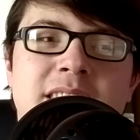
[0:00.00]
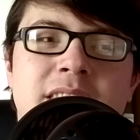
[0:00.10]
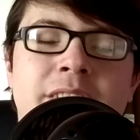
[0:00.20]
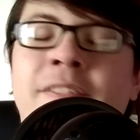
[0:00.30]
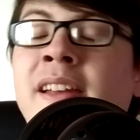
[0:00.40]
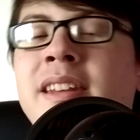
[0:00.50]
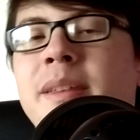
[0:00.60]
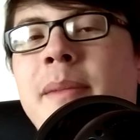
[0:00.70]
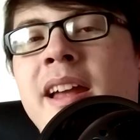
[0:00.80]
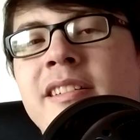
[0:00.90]
the fact of the
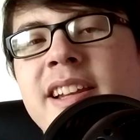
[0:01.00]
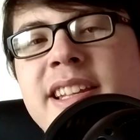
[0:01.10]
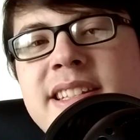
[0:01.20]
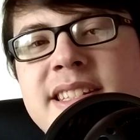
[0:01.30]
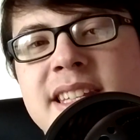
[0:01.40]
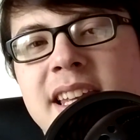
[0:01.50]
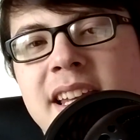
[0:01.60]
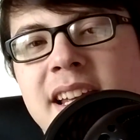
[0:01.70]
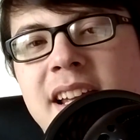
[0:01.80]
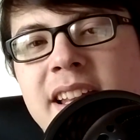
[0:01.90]
matter is,
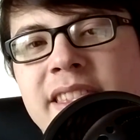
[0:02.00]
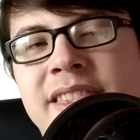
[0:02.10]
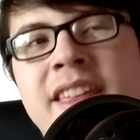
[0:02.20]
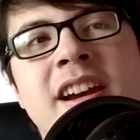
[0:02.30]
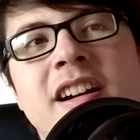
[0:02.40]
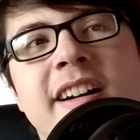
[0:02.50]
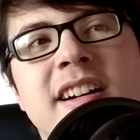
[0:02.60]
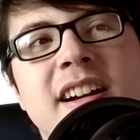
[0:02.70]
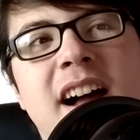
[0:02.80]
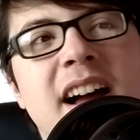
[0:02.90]
there
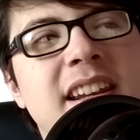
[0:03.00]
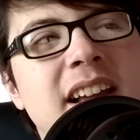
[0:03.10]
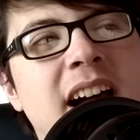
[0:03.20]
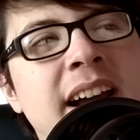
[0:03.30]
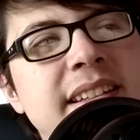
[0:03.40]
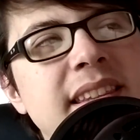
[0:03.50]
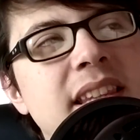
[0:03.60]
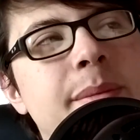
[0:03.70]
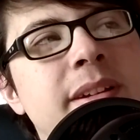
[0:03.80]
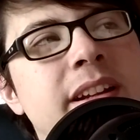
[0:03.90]
are an
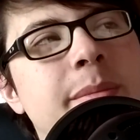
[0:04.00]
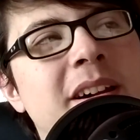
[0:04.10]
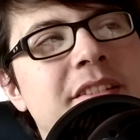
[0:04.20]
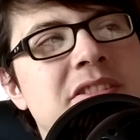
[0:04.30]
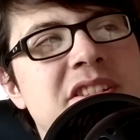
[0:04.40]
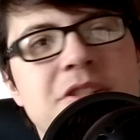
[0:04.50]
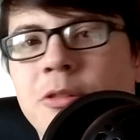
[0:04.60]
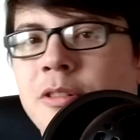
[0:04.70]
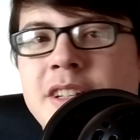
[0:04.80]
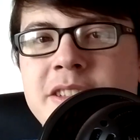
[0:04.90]
unlimited amount of
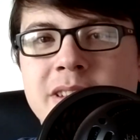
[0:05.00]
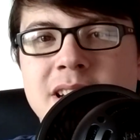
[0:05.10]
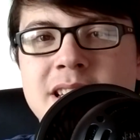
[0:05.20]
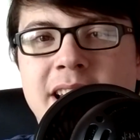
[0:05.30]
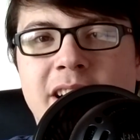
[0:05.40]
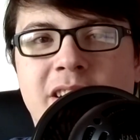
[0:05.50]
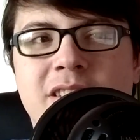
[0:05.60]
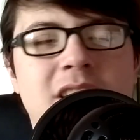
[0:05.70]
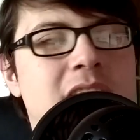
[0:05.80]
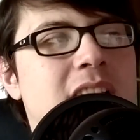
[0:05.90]
stories you can tell,
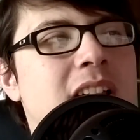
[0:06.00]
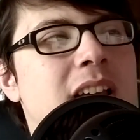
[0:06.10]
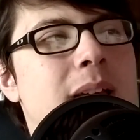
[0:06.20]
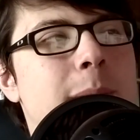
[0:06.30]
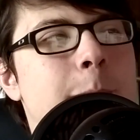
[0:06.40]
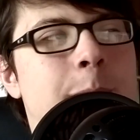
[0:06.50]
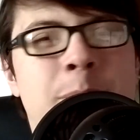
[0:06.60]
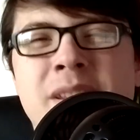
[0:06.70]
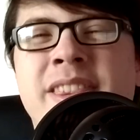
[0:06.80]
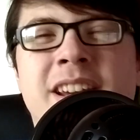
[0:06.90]

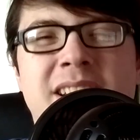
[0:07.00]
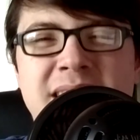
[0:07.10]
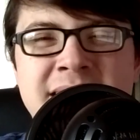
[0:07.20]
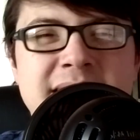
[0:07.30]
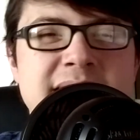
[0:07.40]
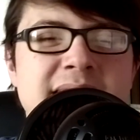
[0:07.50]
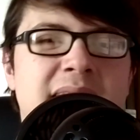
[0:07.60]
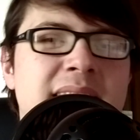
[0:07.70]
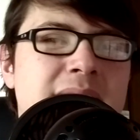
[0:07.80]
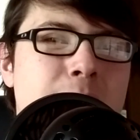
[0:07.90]
but there is
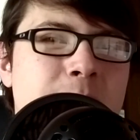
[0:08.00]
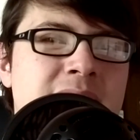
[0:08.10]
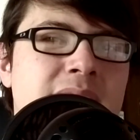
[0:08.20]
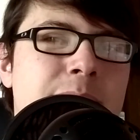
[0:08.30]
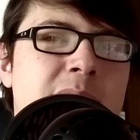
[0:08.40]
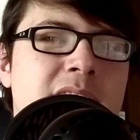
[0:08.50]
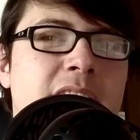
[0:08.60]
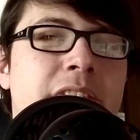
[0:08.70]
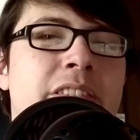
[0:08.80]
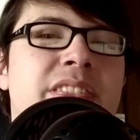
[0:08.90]
a limited amount
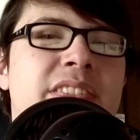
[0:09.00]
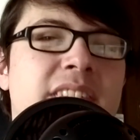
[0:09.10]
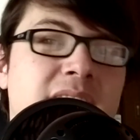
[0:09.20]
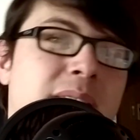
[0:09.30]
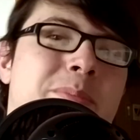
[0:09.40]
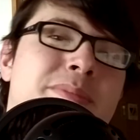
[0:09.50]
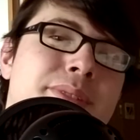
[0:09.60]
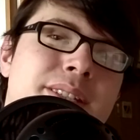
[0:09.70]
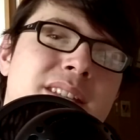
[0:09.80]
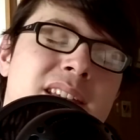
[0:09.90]
of
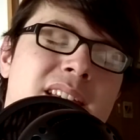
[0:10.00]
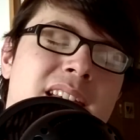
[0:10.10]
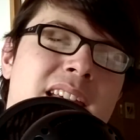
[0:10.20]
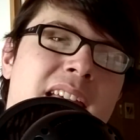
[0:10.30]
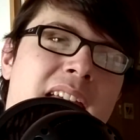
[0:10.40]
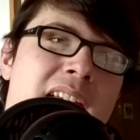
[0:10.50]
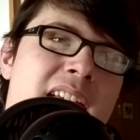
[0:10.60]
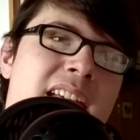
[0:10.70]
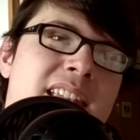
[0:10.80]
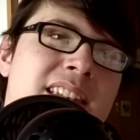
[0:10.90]
themes.
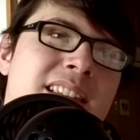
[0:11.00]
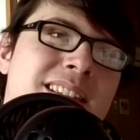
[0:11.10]
And